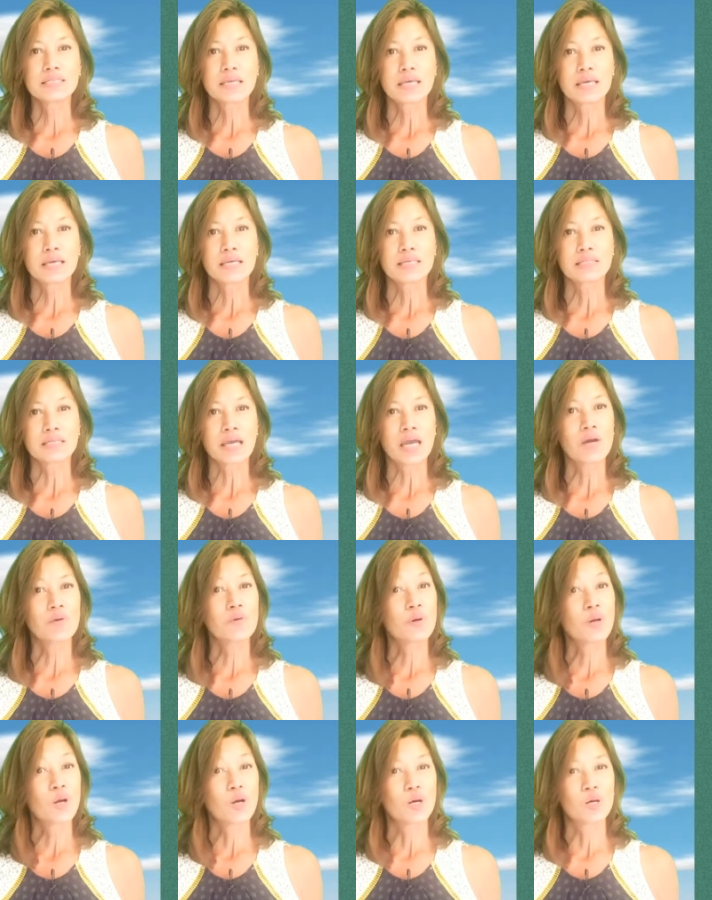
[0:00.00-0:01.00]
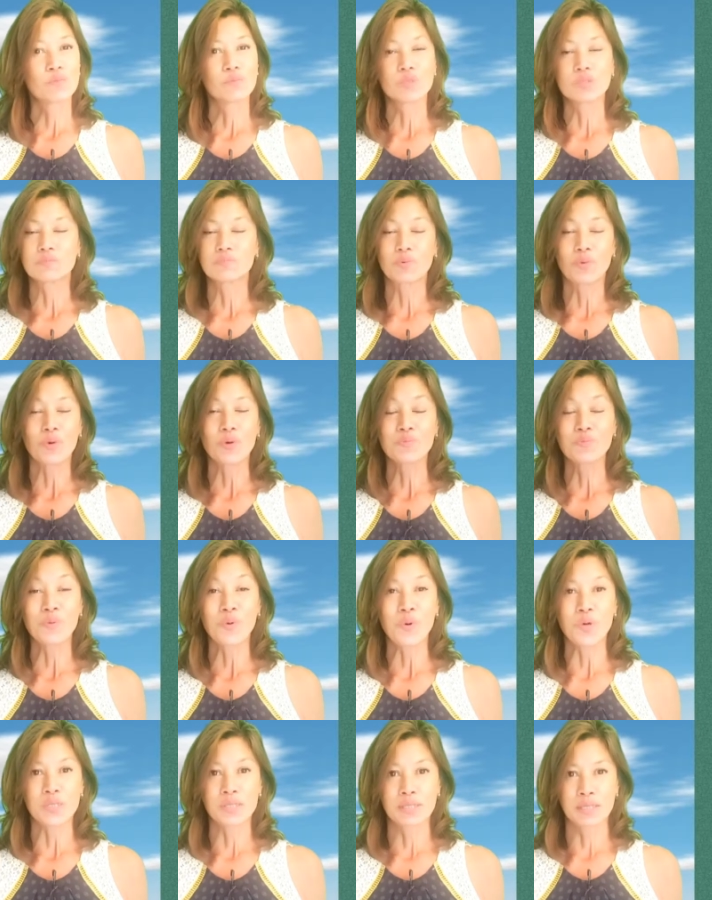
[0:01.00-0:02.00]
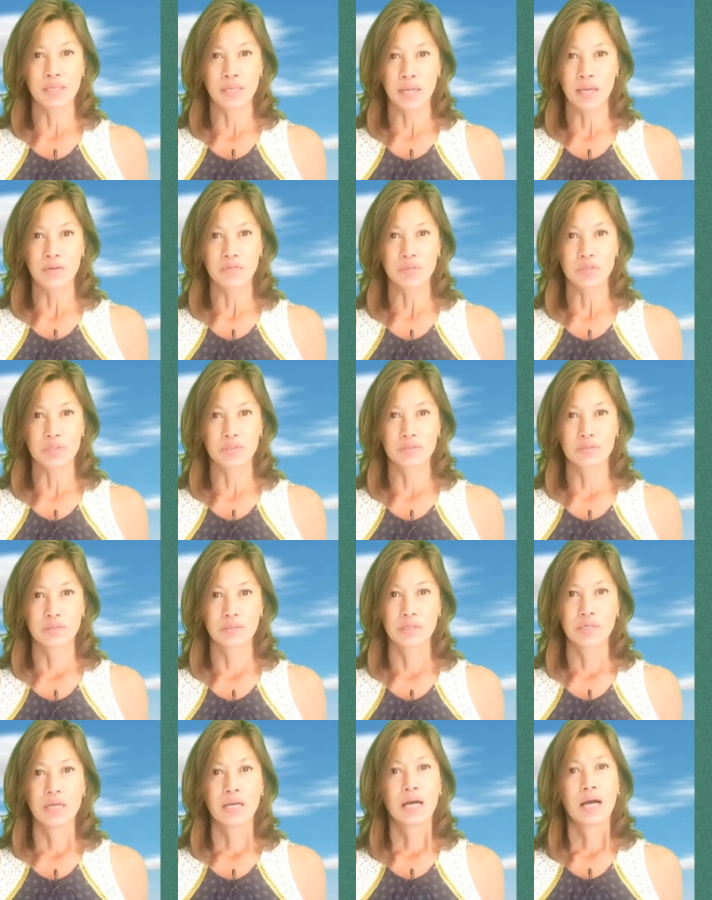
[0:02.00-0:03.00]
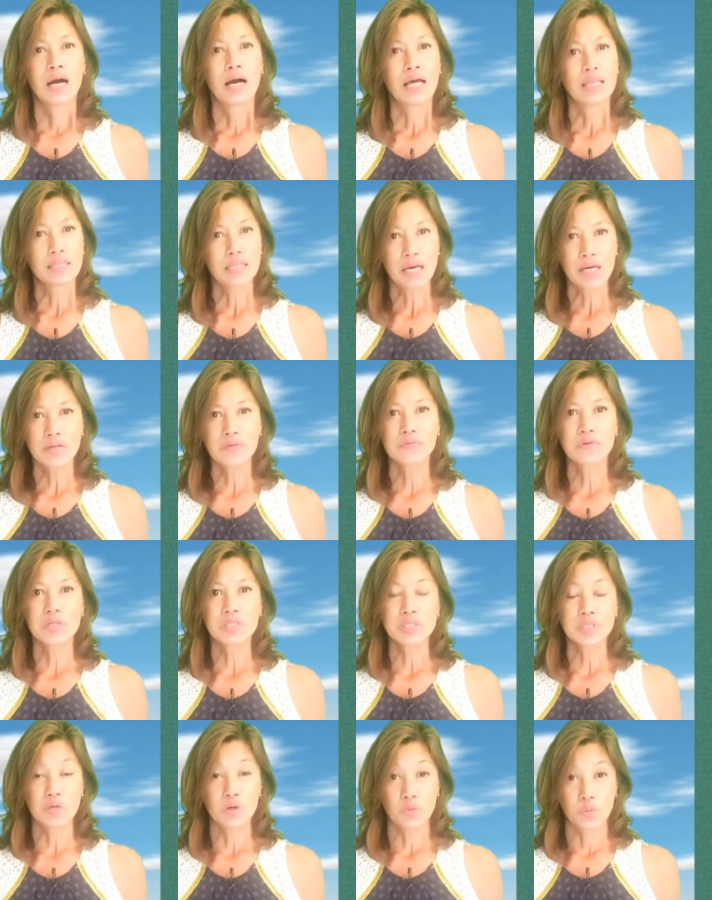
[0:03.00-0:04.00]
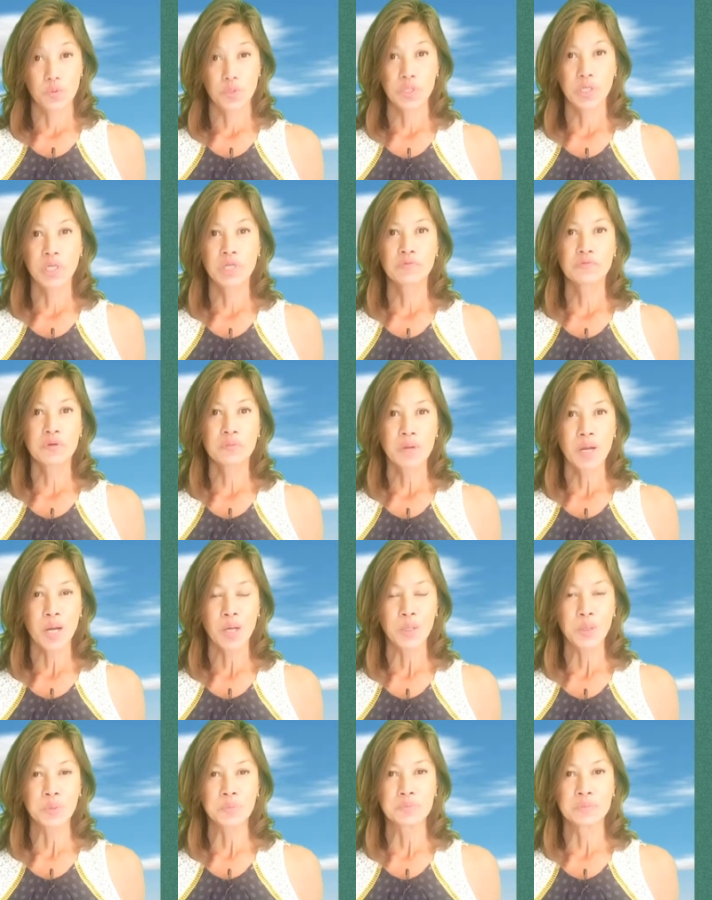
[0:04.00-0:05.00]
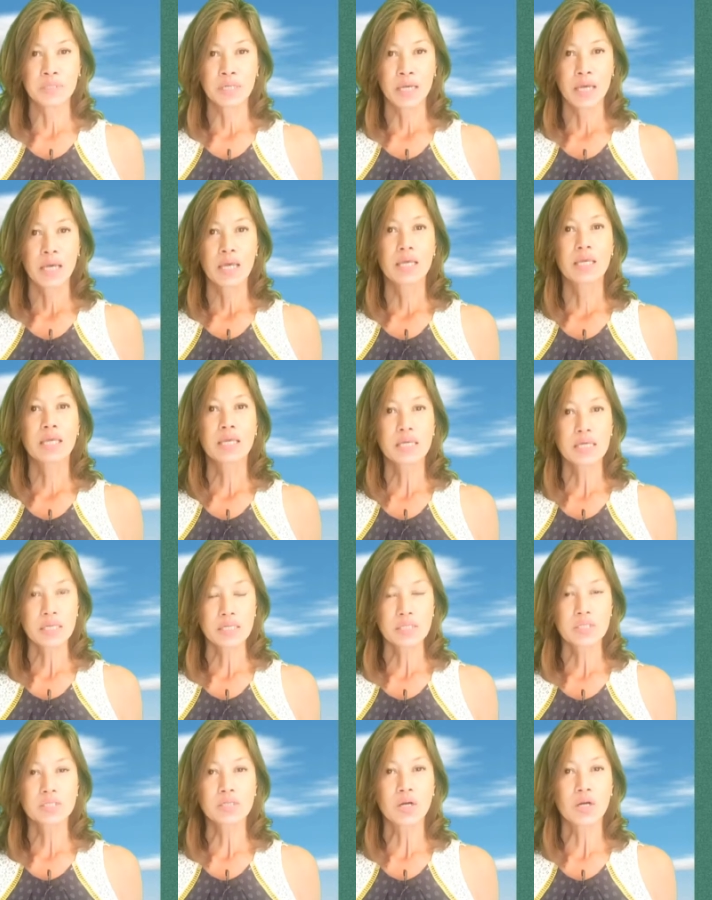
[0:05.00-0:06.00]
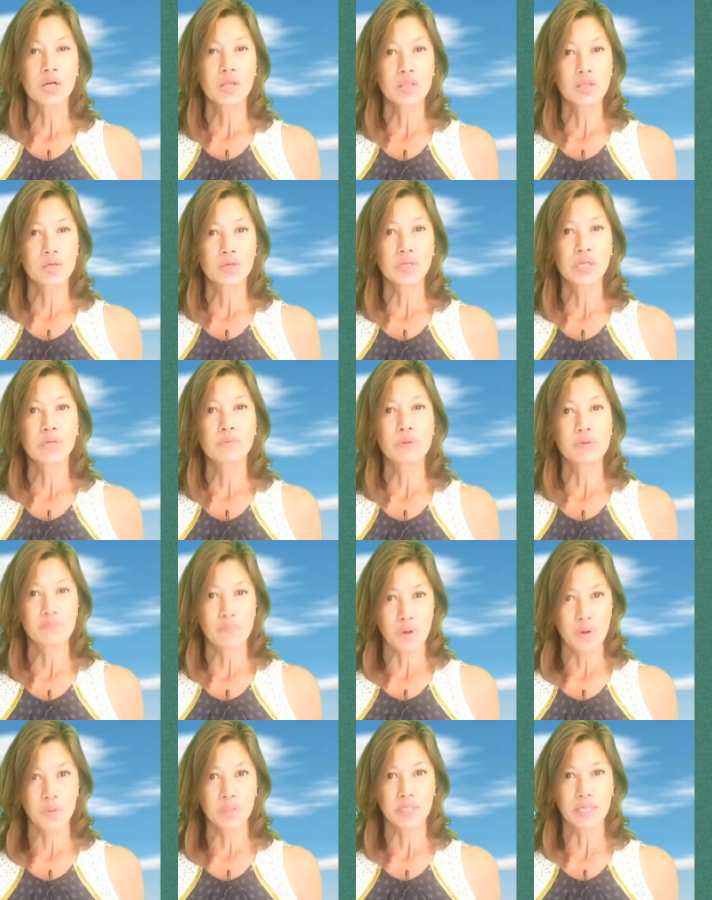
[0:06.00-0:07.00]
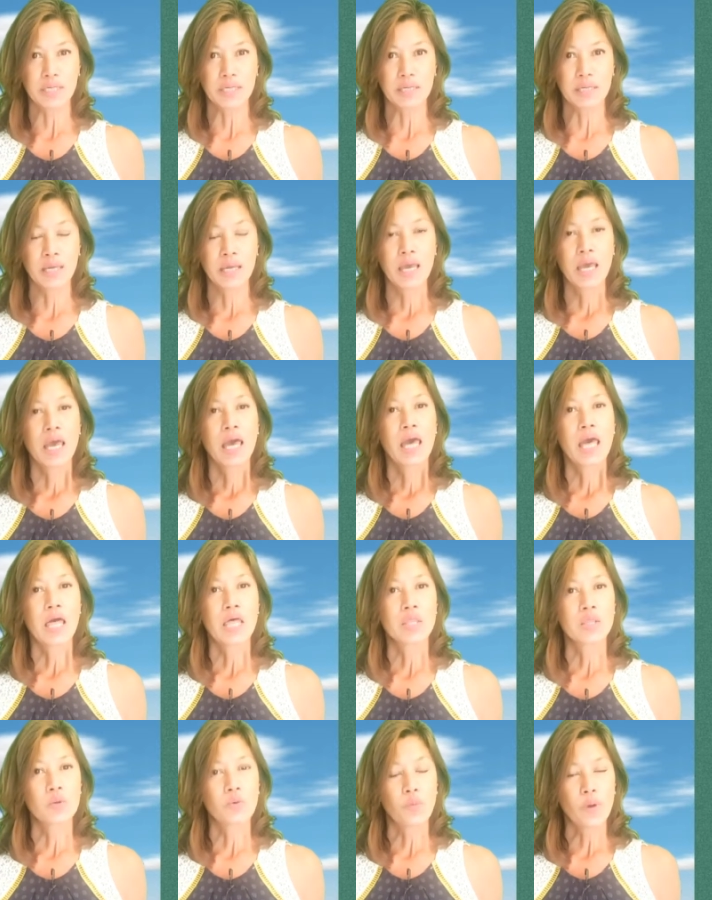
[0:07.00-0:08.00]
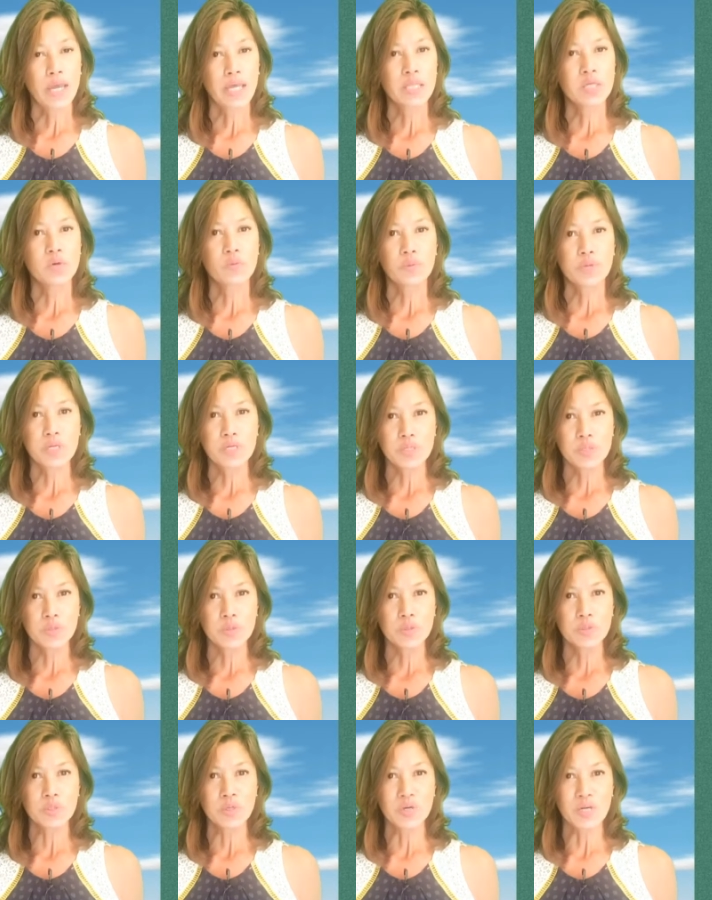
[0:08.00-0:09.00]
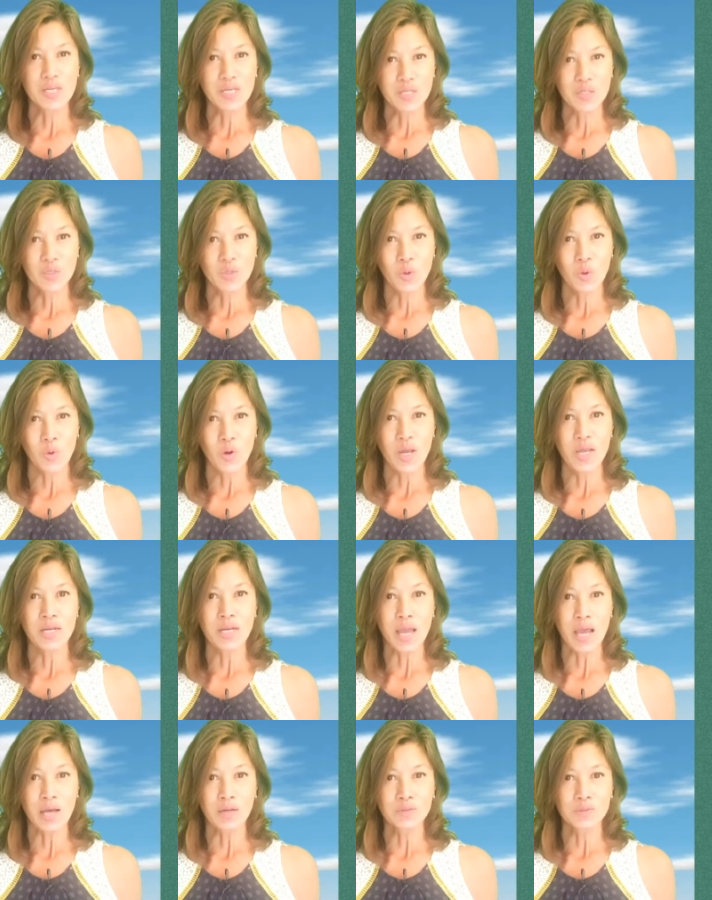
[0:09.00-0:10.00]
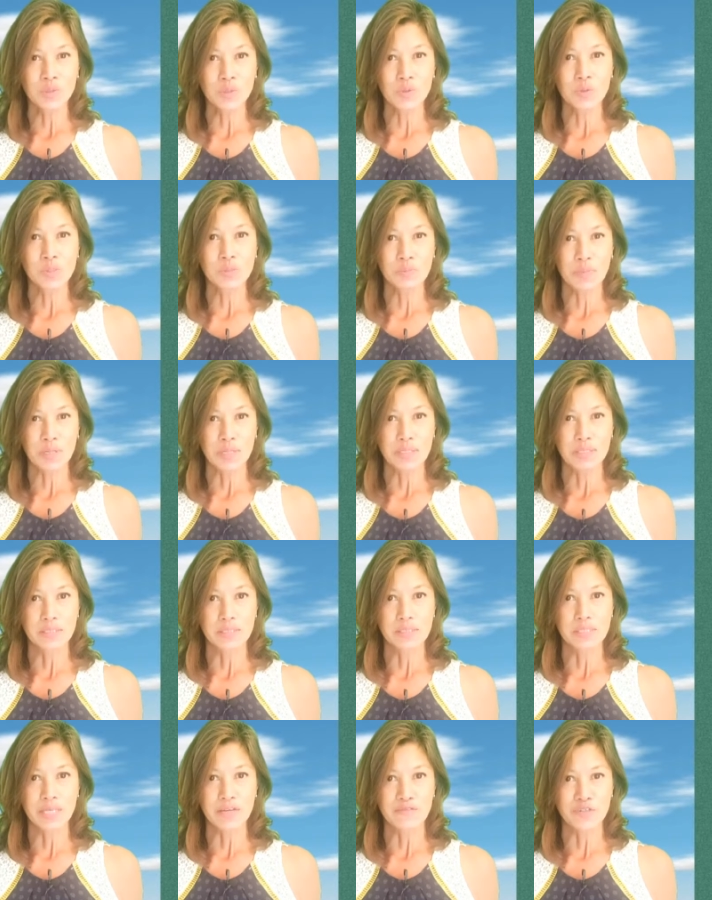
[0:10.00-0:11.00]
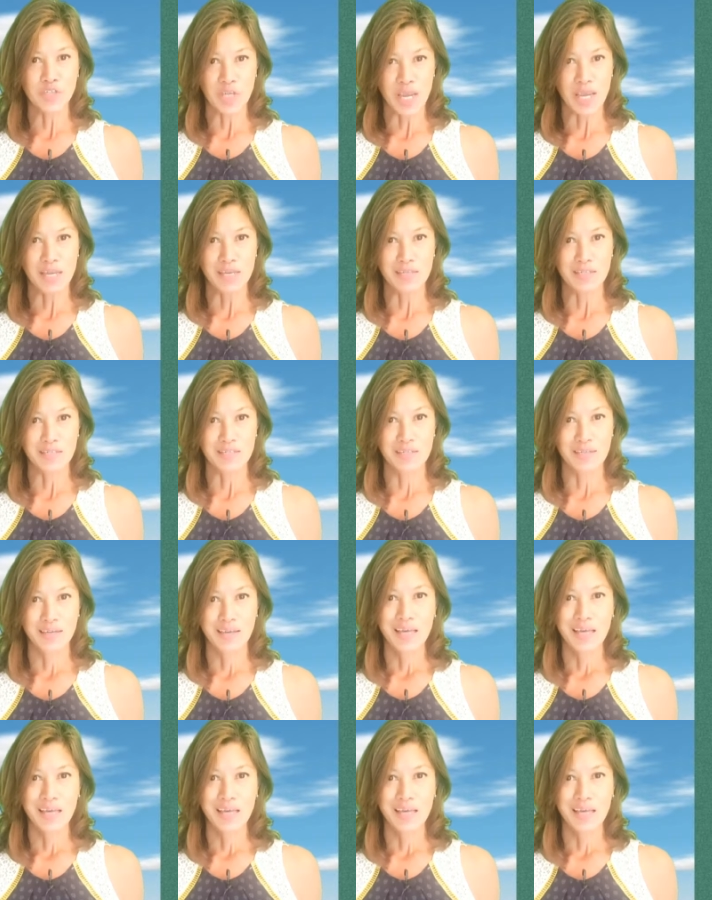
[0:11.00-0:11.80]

days, our home is more important than ever. A lot of us are working from home, kids are learning remotely, and the way that we use our indoor and outdoor spaces have changed.